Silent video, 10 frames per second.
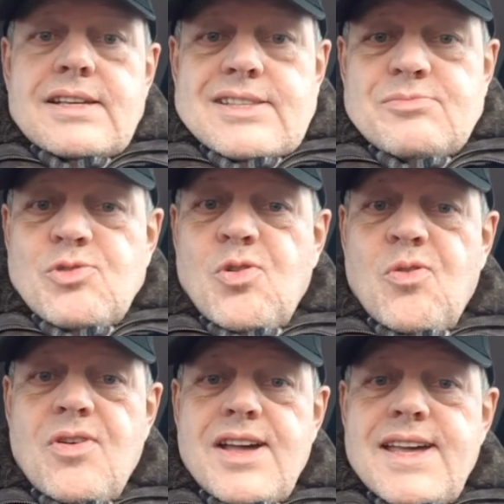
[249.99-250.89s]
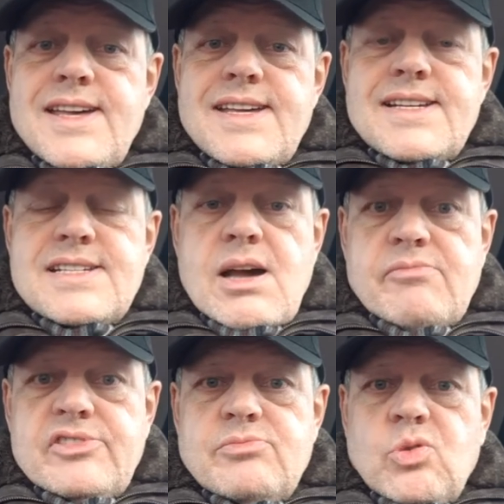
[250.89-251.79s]
The more
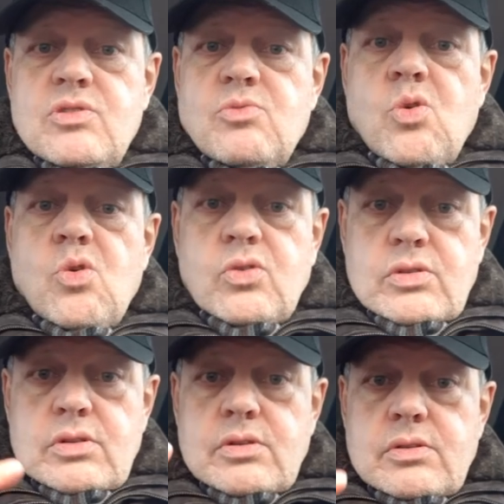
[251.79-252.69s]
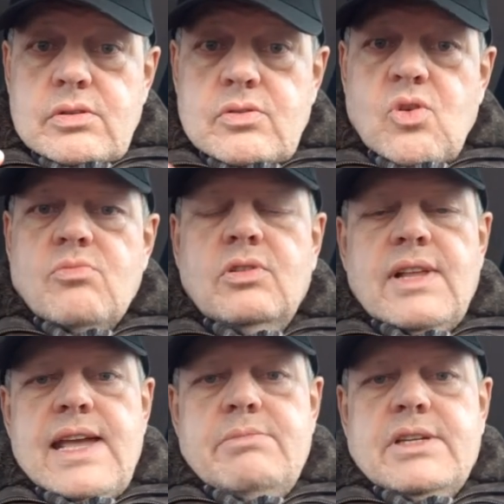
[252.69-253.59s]
comfortable, the more normal
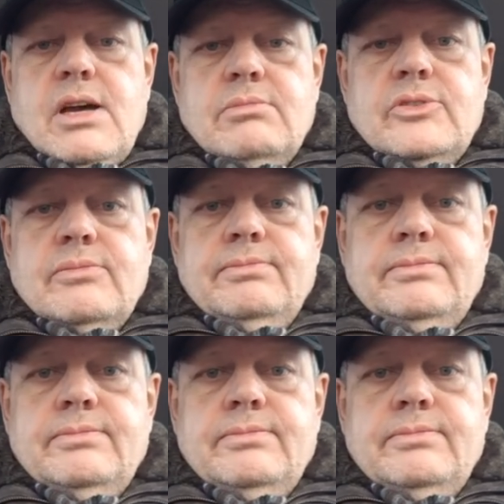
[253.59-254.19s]
it becomes.